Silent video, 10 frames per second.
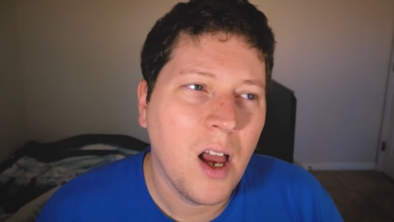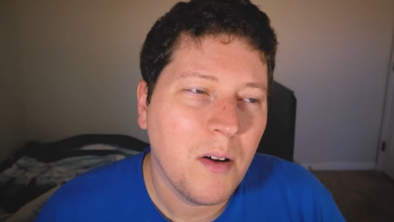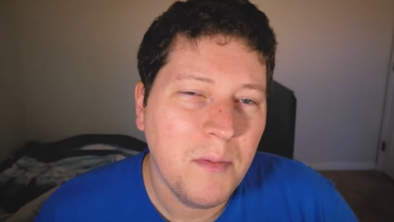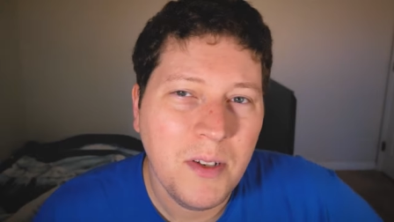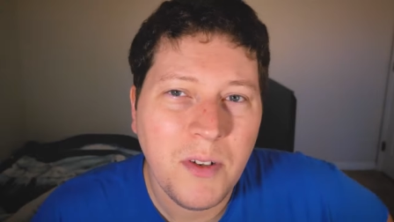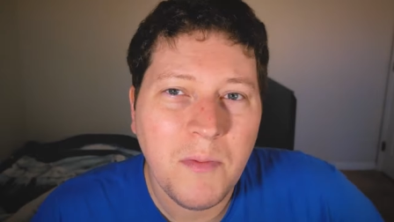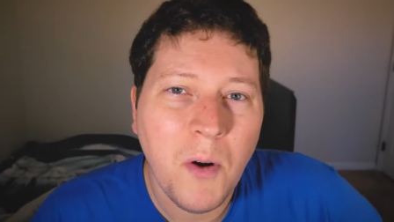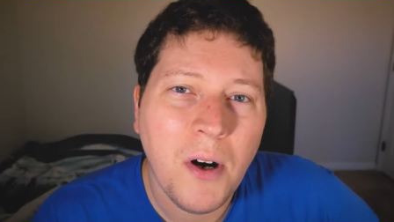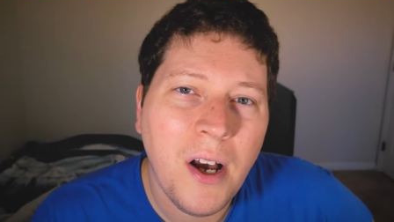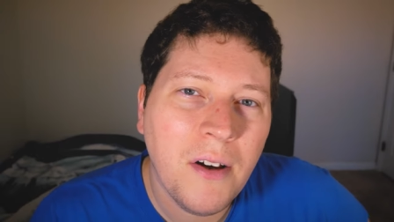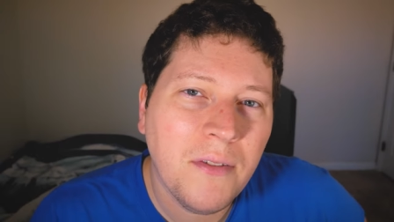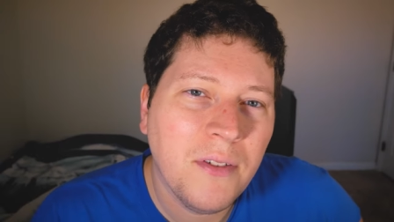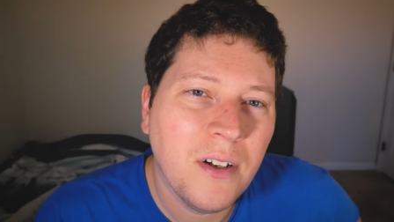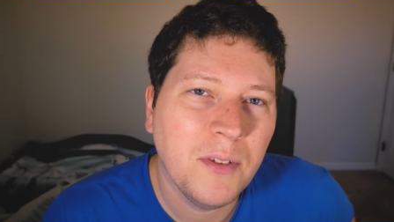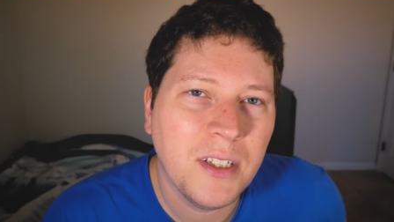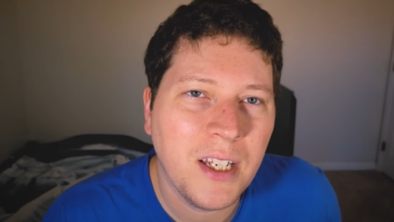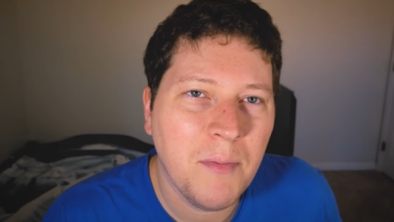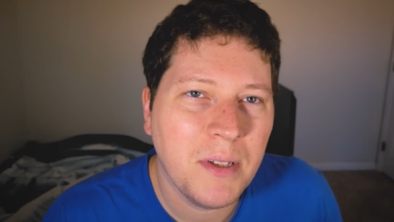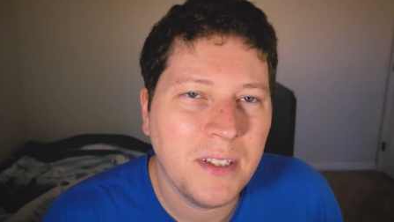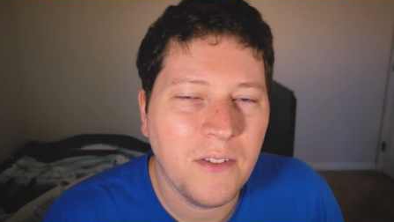I'm gonna be doing more of once I
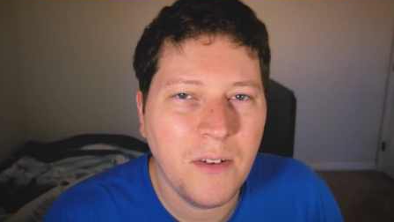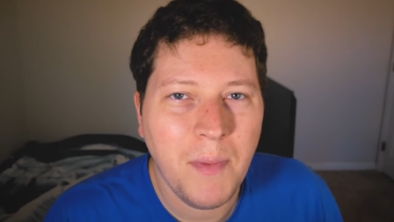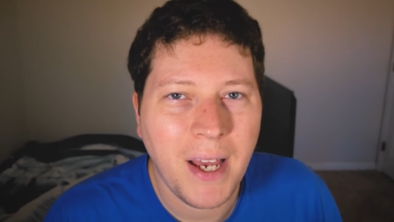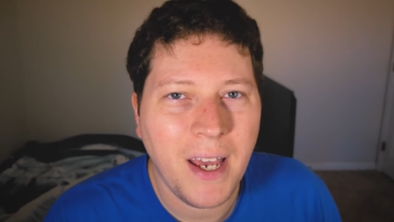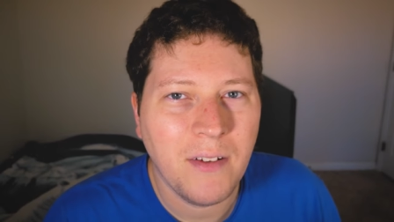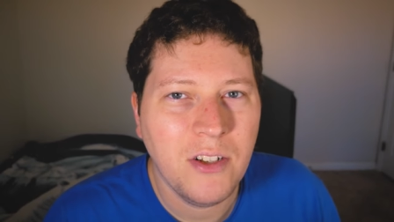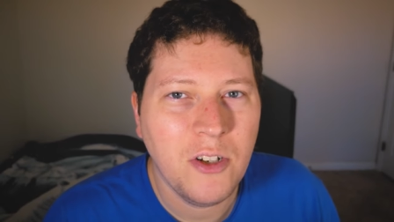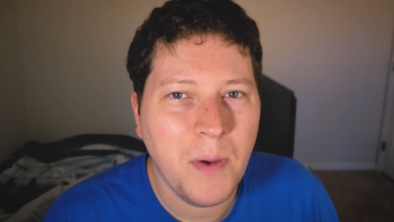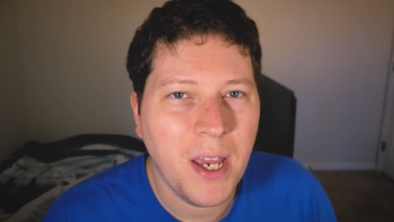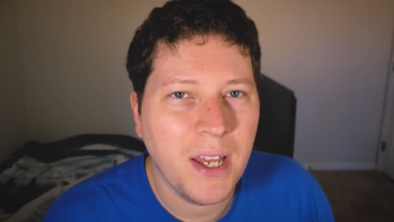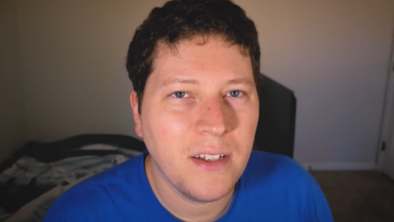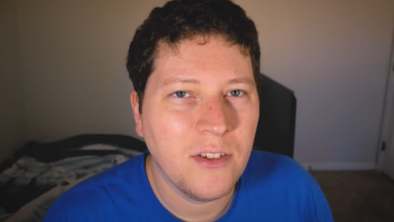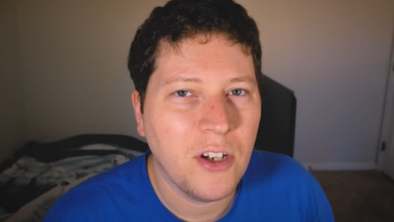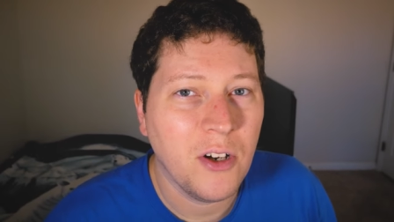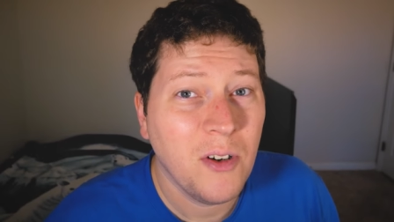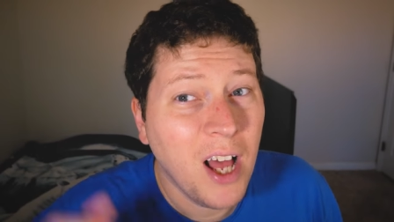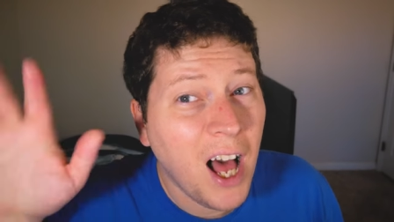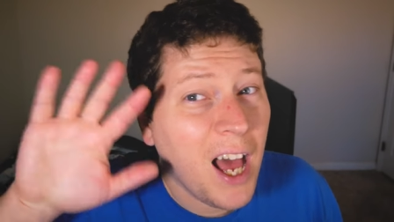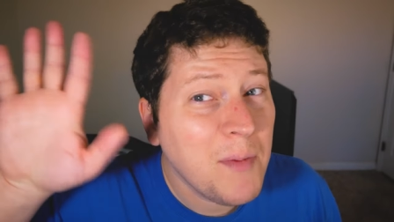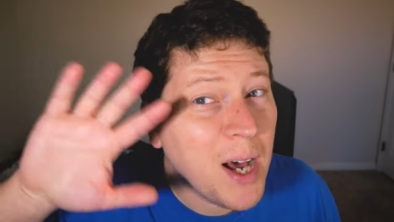get myself back out to Japan. So,
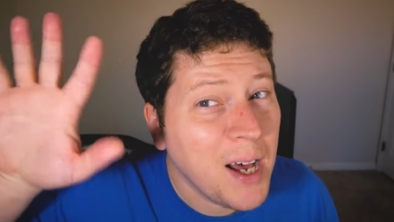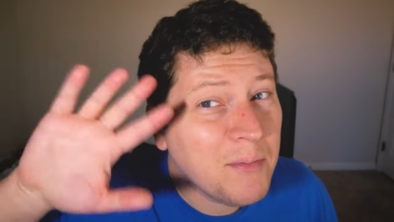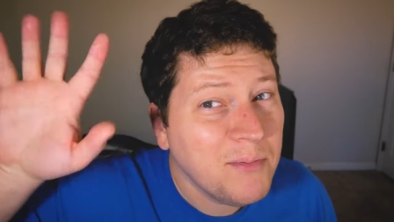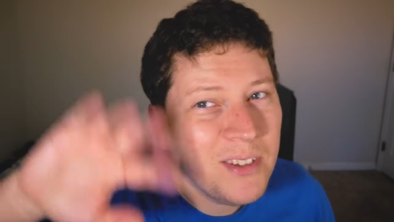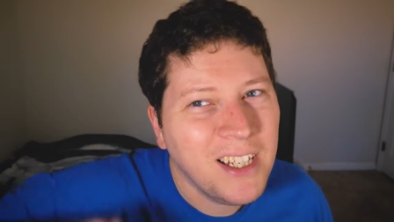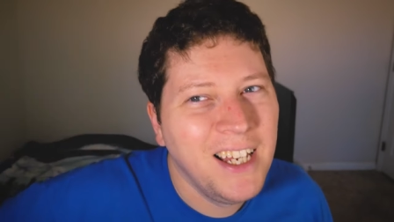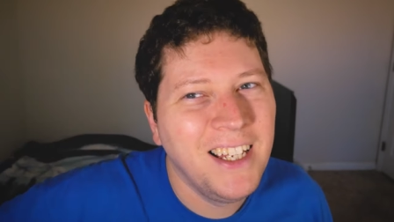hi mom.